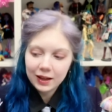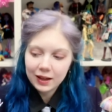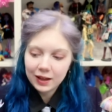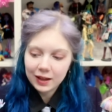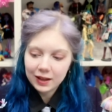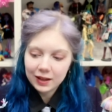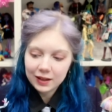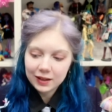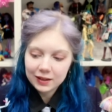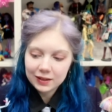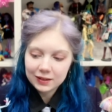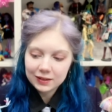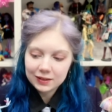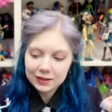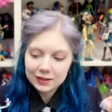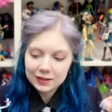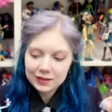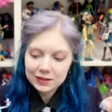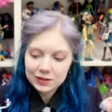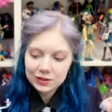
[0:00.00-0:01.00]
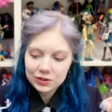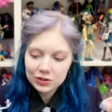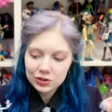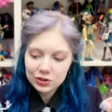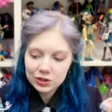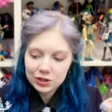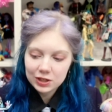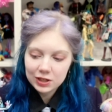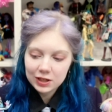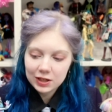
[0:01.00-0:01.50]
and
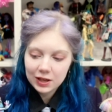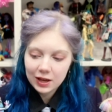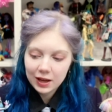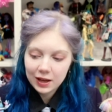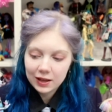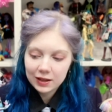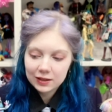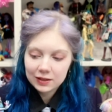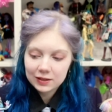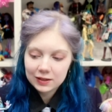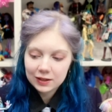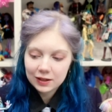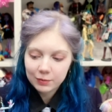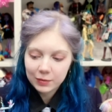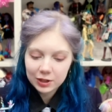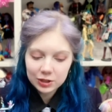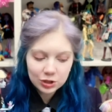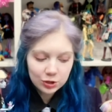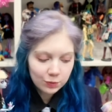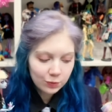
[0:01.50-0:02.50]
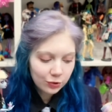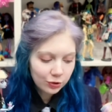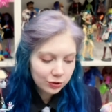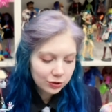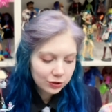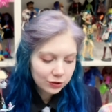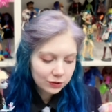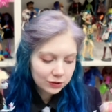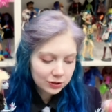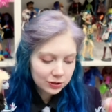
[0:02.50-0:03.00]
she had much more
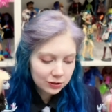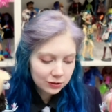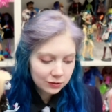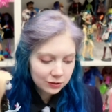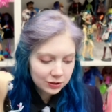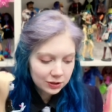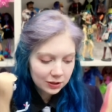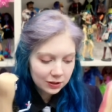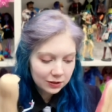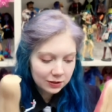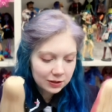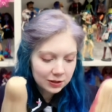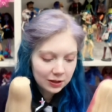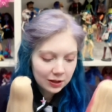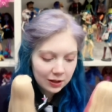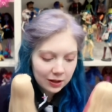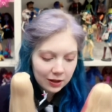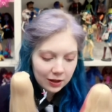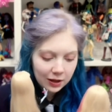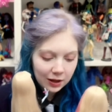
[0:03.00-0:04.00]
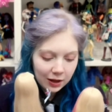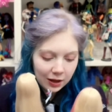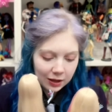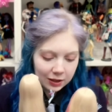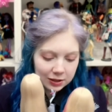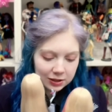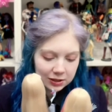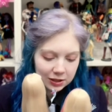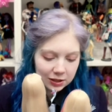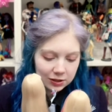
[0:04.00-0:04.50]
translucent
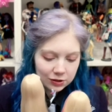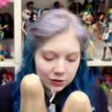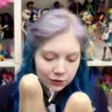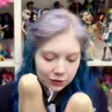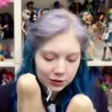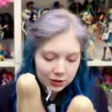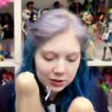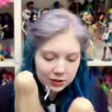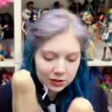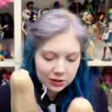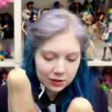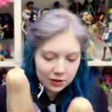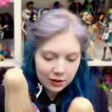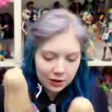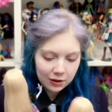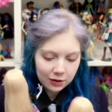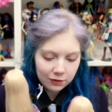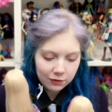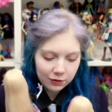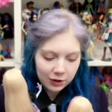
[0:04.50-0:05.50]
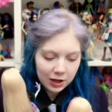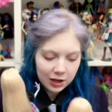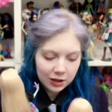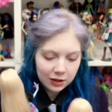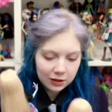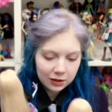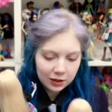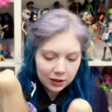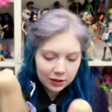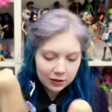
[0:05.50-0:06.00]
accessories, the
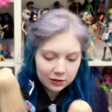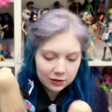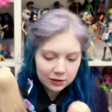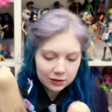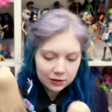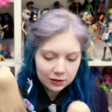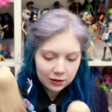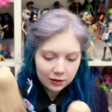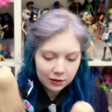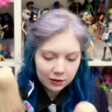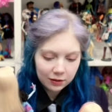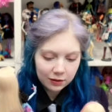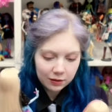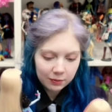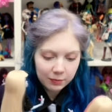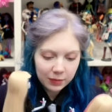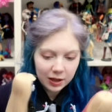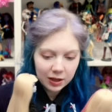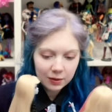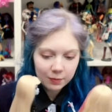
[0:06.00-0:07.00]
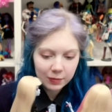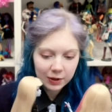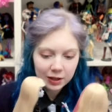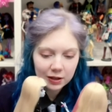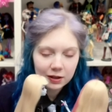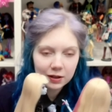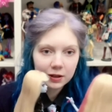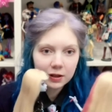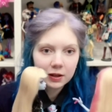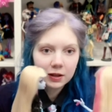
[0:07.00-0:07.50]
ring and uh, the backpack
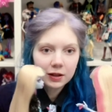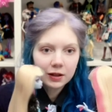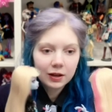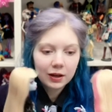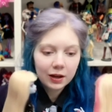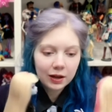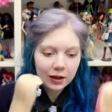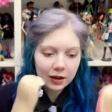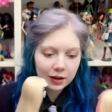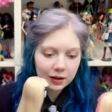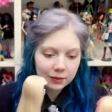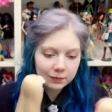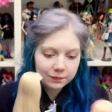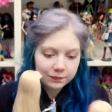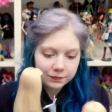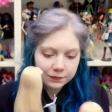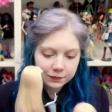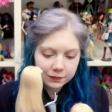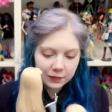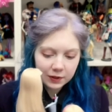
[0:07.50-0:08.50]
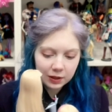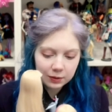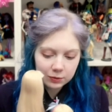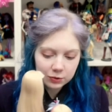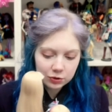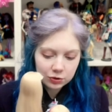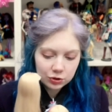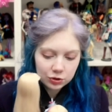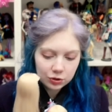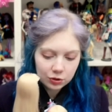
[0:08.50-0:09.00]
um, I'm not
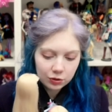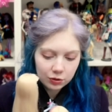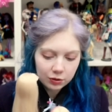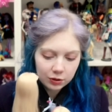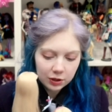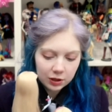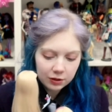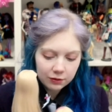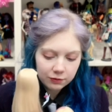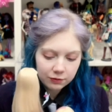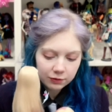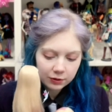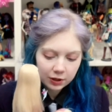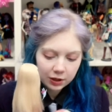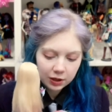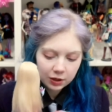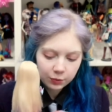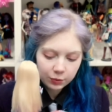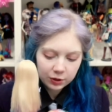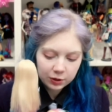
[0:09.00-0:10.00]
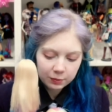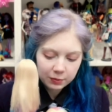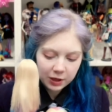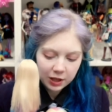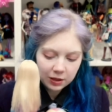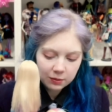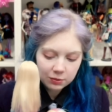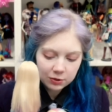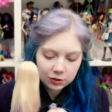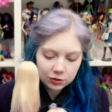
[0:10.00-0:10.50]
sure if I will be
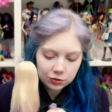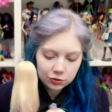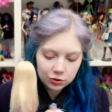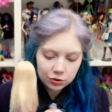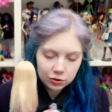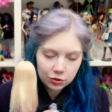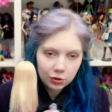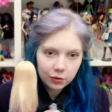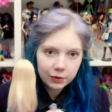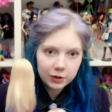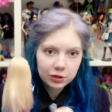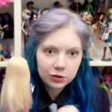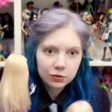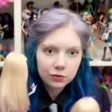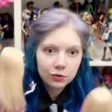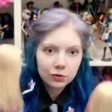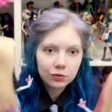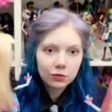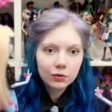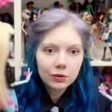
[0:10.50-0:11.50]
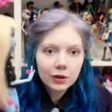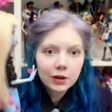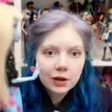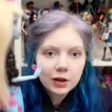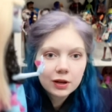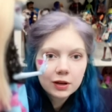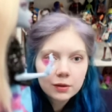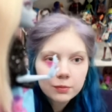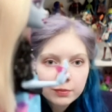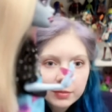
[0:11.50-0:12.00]
able to show it to you
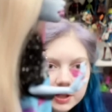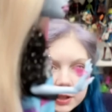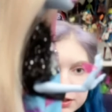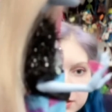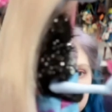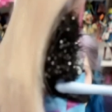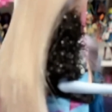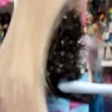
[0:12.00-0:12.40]
but